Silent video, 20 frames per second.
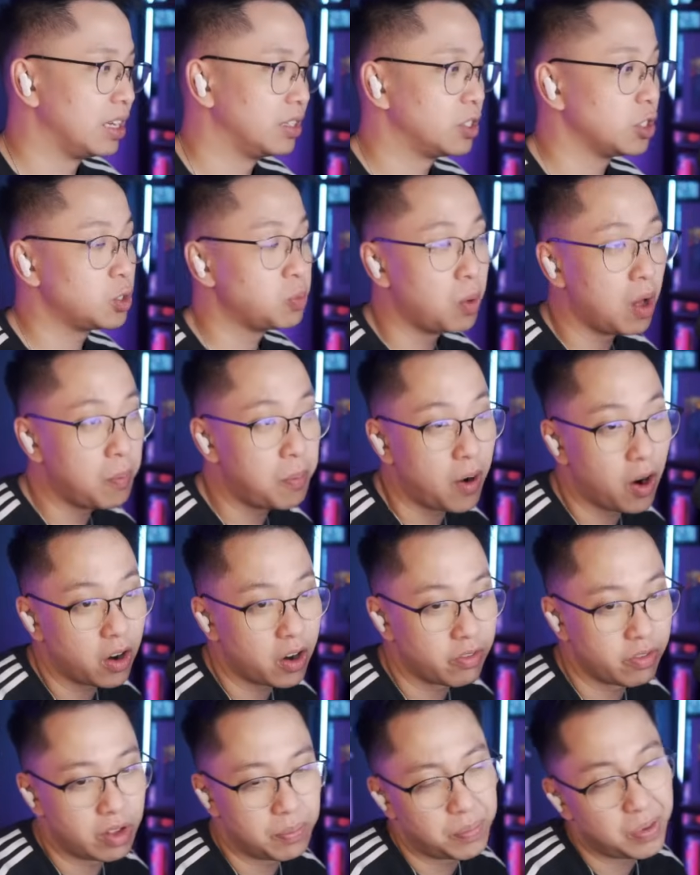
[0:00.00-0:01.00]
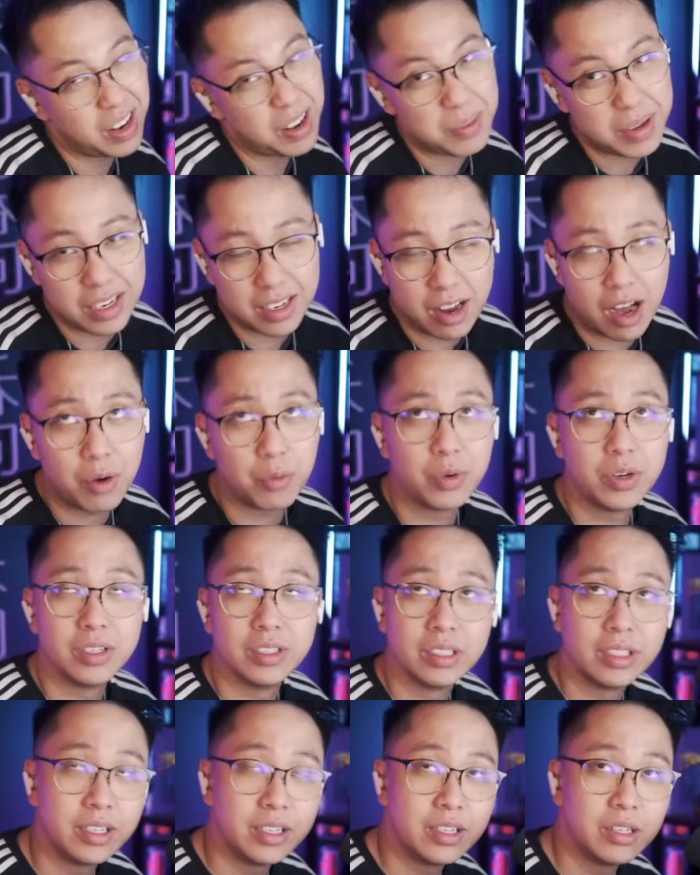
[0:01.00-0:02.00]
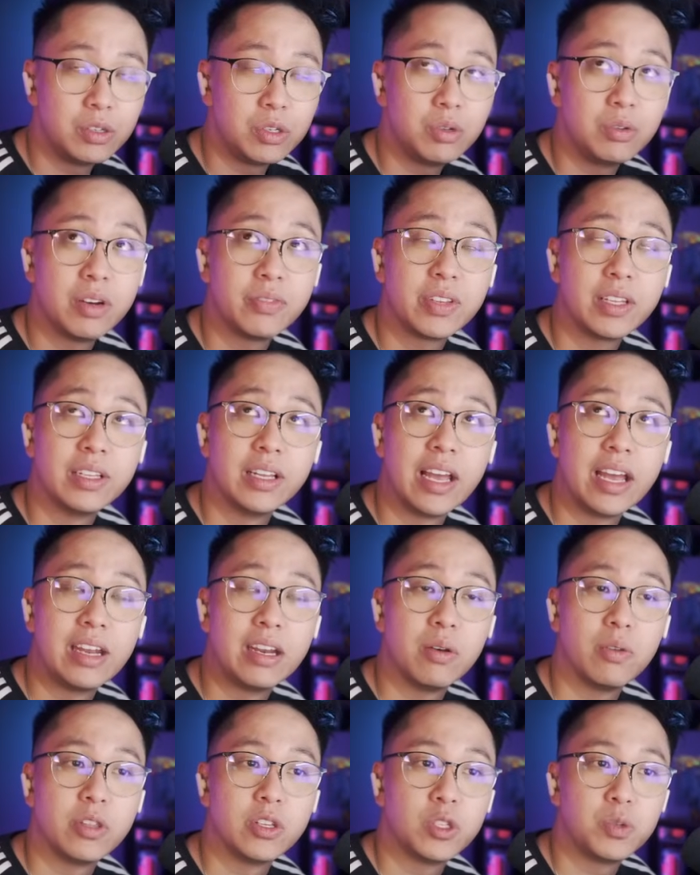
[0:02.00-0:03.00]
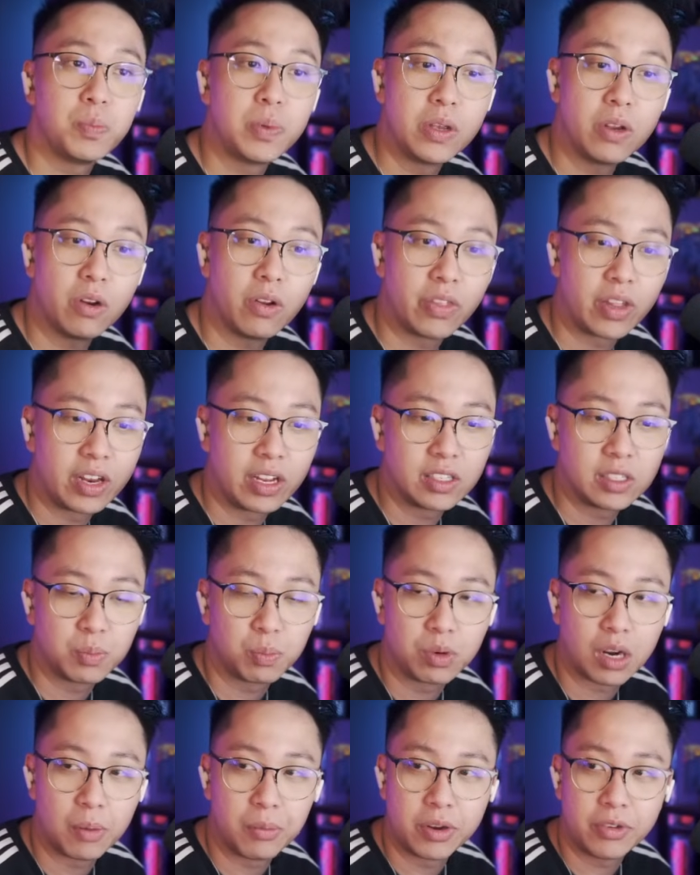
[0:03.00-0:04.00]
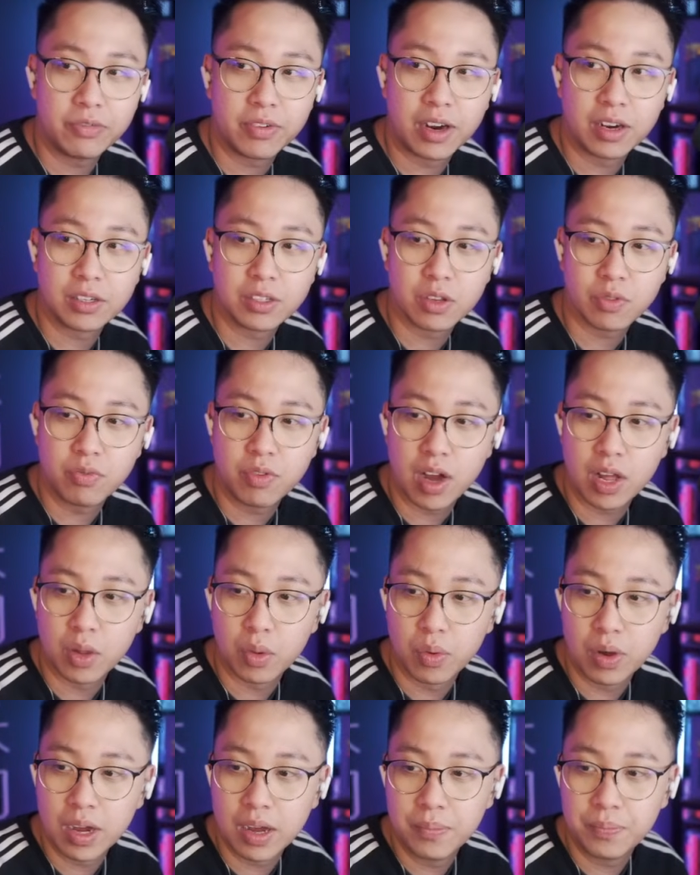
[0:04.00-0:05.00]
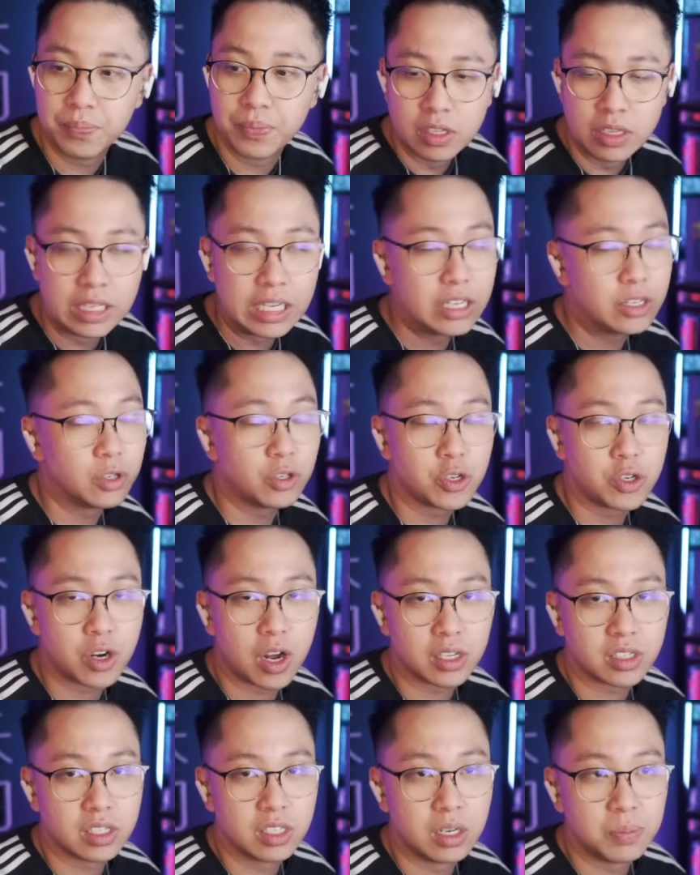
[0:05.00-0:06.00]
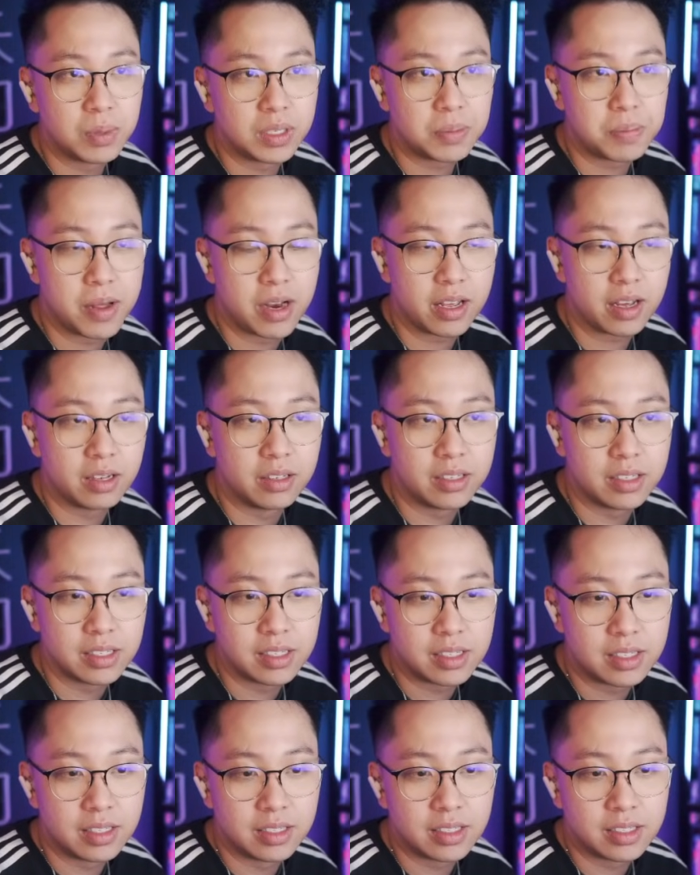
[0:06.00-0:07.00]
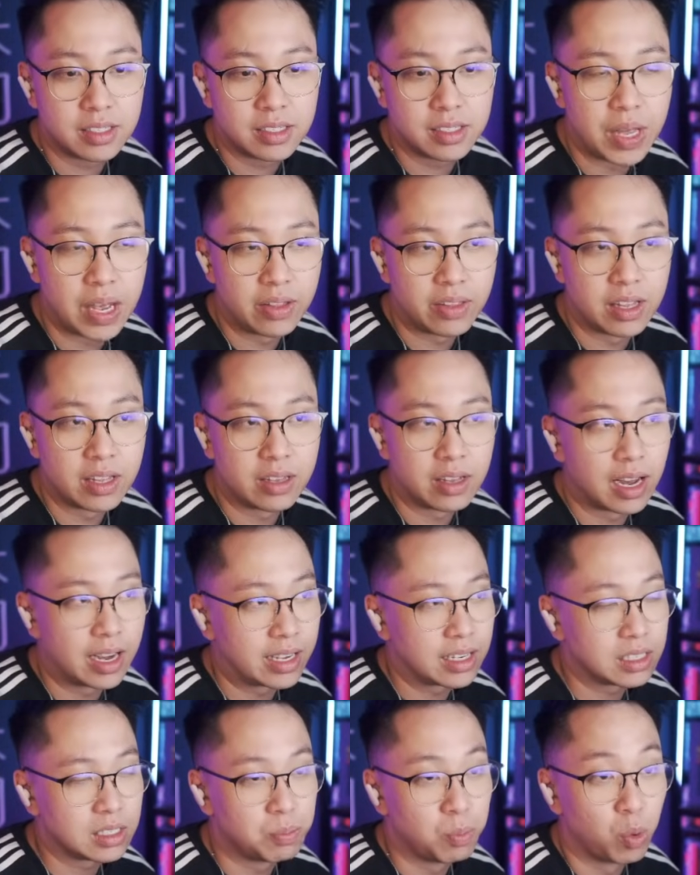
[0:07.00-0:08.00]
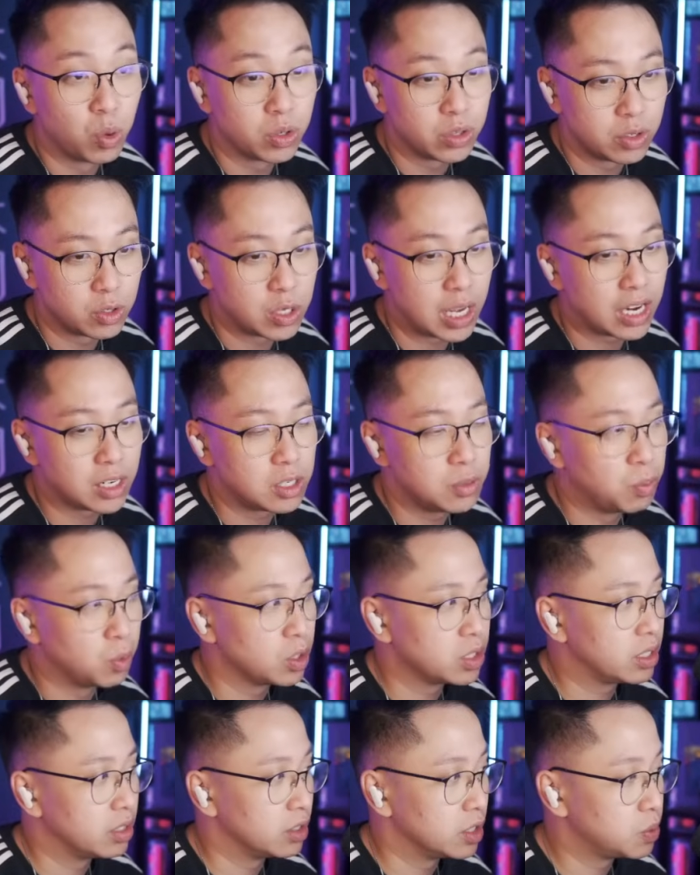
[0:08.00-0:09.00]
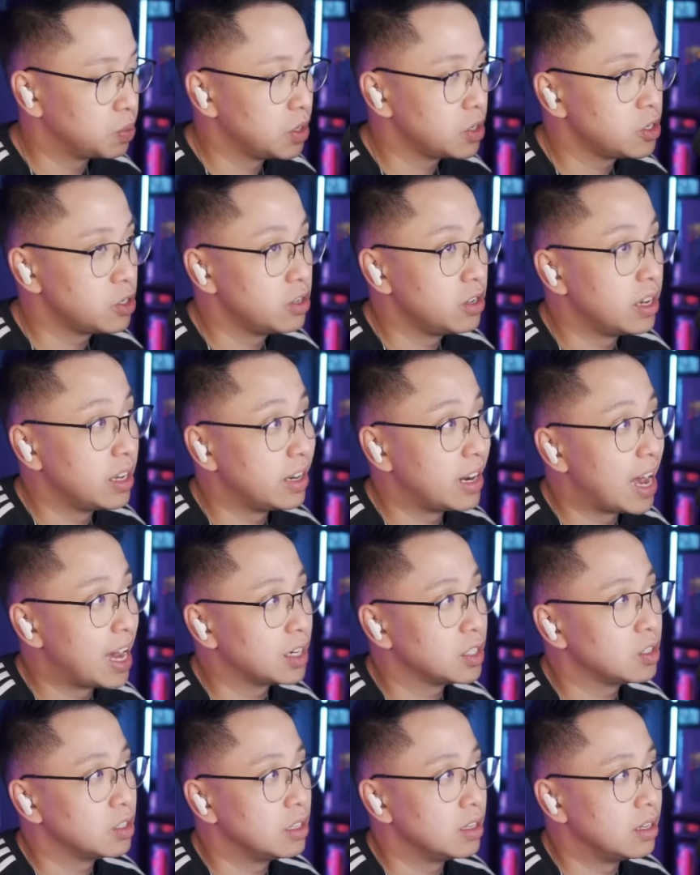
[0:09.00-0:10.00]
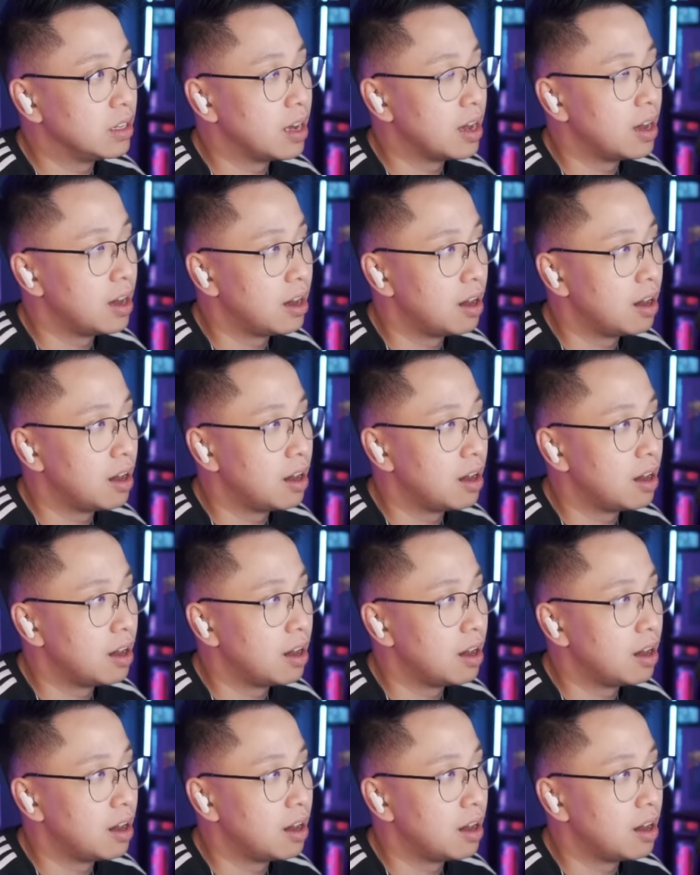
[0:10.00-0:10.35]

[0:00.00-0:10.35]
It's a small part of it, but I mean, not really. You do have to land the spear and then hit some primary fires to follow up, lead your shots a little bit depending on distance, and then I guess there's actually more skill expression in actually